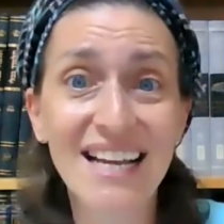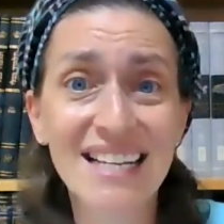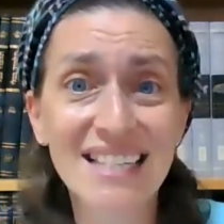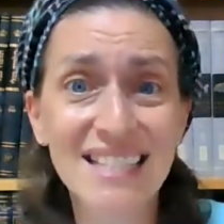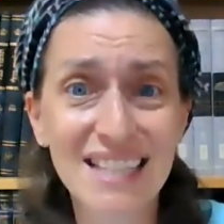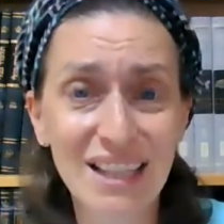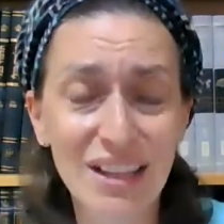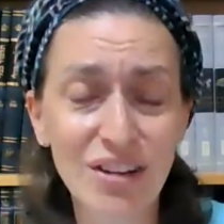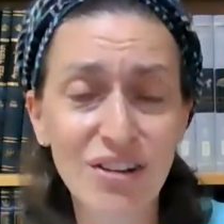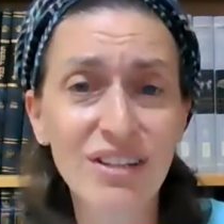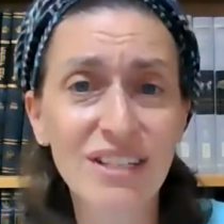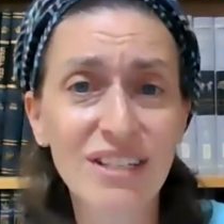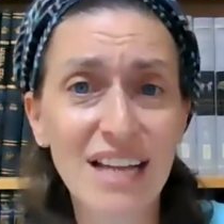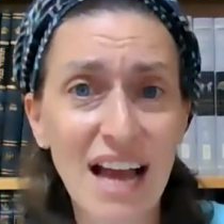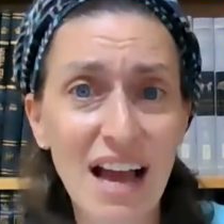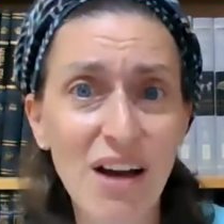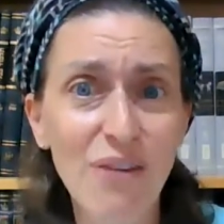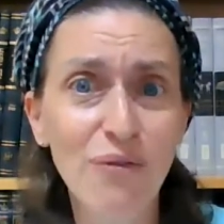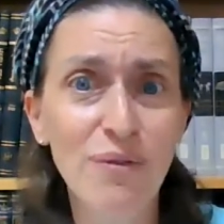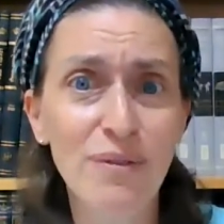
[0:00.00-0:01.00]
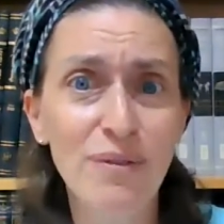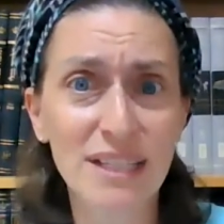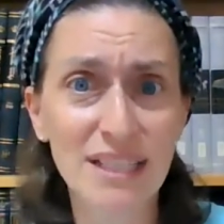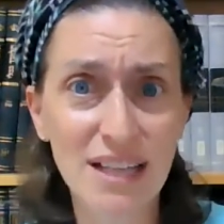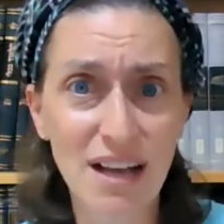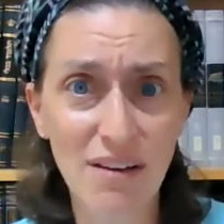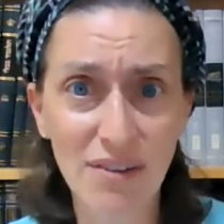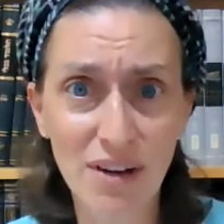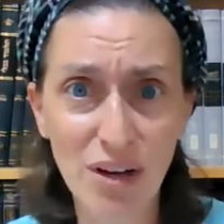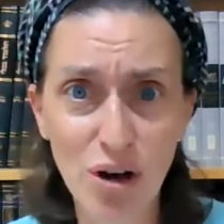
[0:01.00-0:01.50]
It's learned out from this
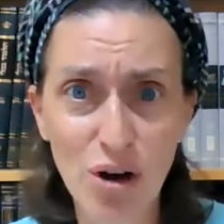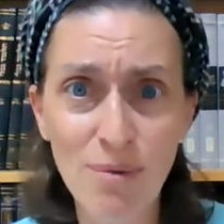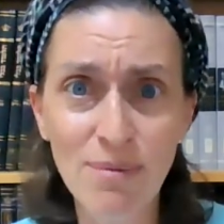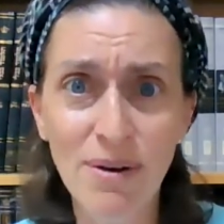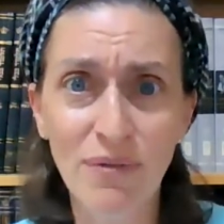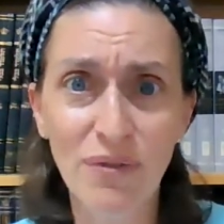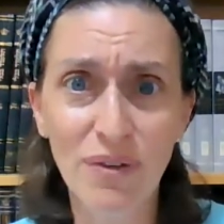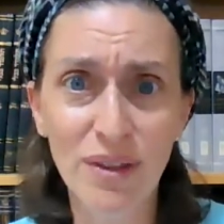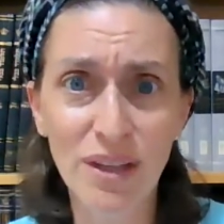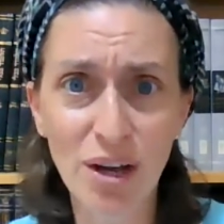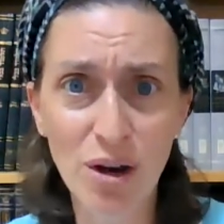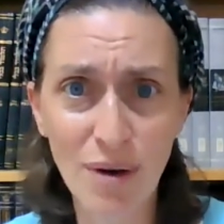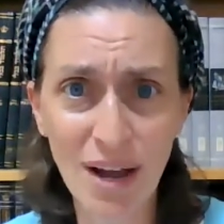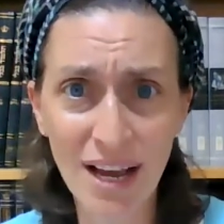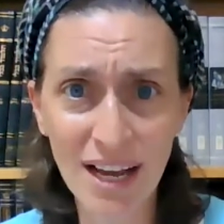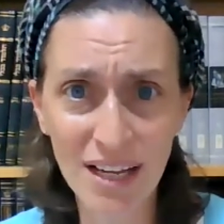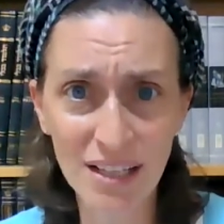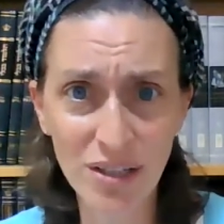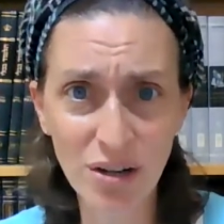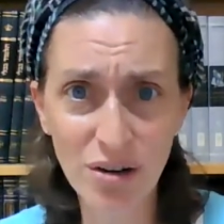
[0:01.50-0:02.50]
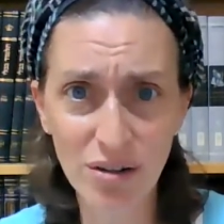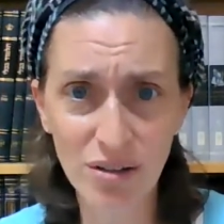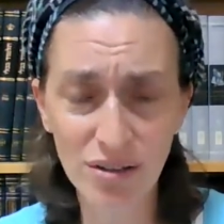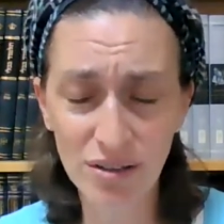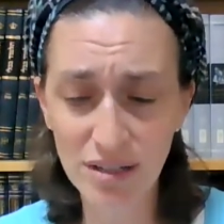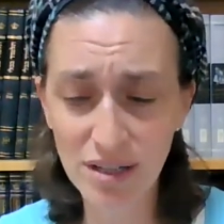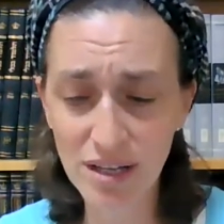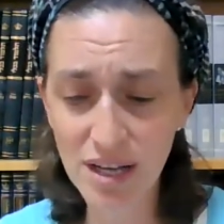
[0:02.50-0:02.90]
Kavachomer from the Kohen Gadol.